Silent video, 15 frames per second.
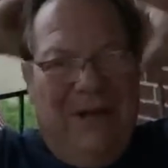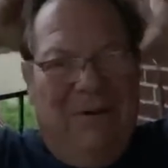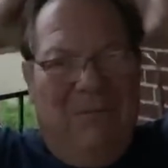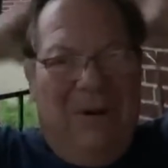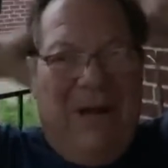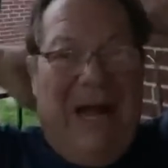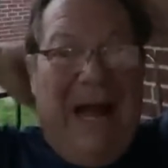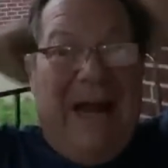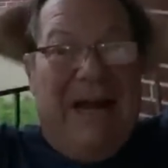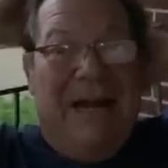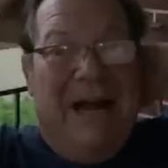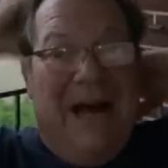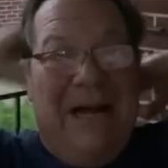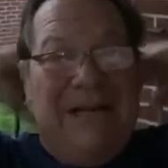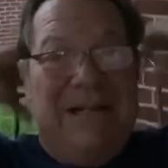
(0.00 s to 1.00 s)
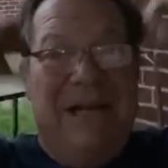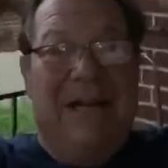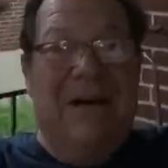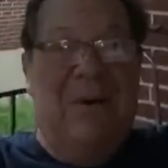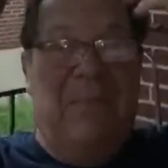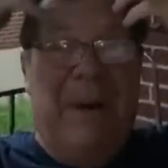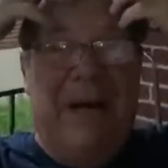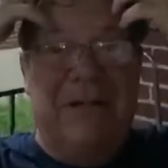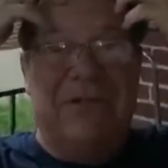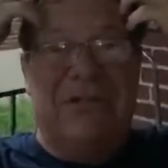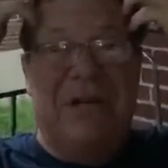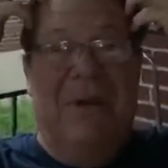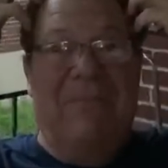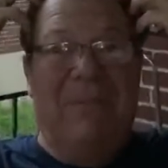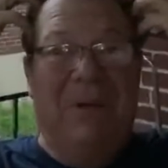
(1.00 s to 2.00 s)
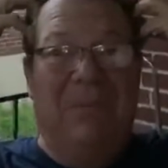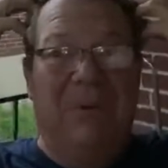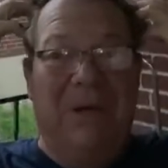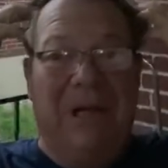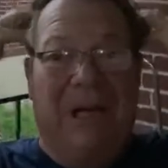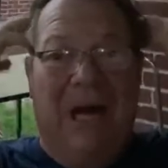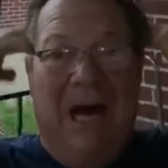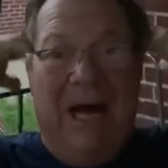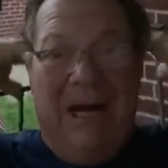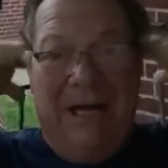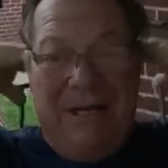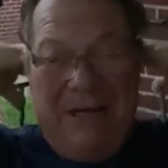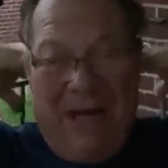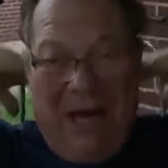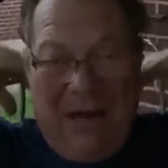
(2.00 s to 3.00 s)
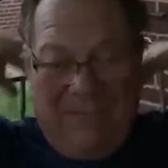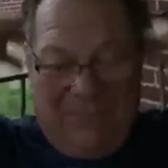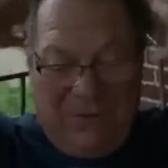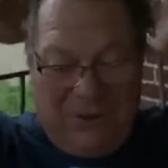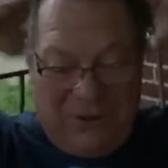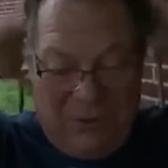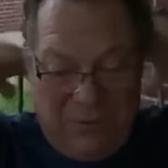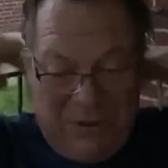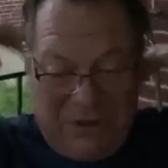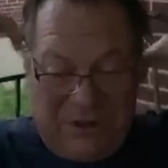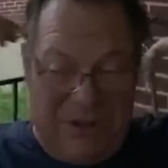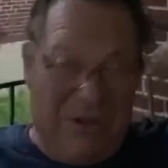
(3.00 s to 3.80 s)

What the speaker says: we had an idea about something. We got it offered to us.